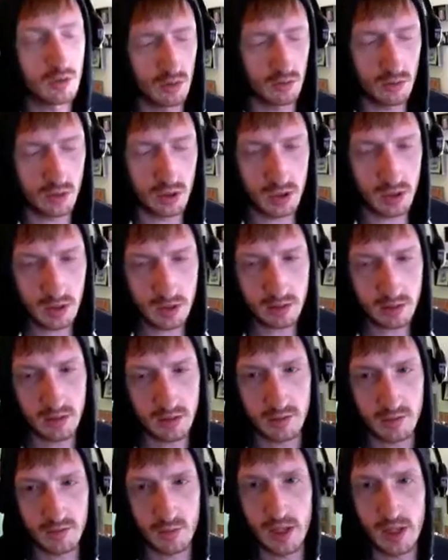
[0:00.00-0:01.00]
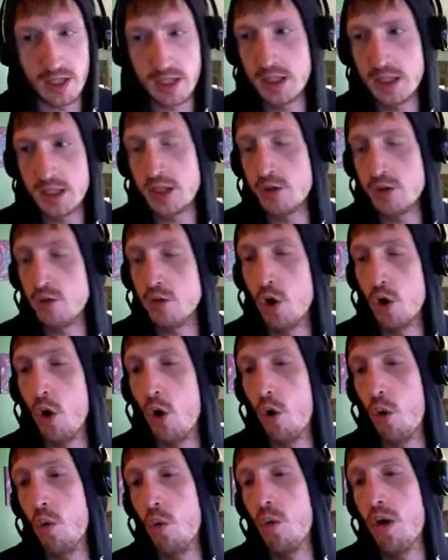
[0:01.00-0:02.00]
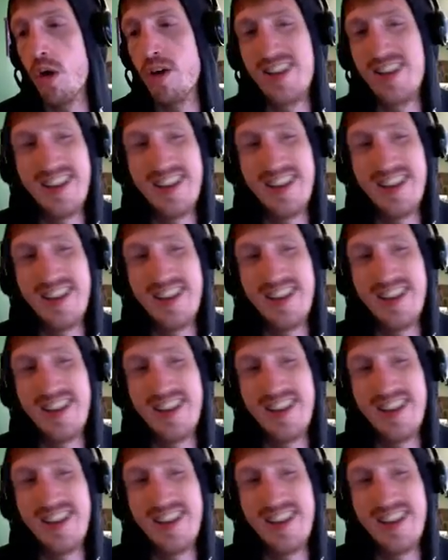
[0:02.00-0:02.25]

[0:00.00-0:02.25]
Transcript: Dookie is ready to go.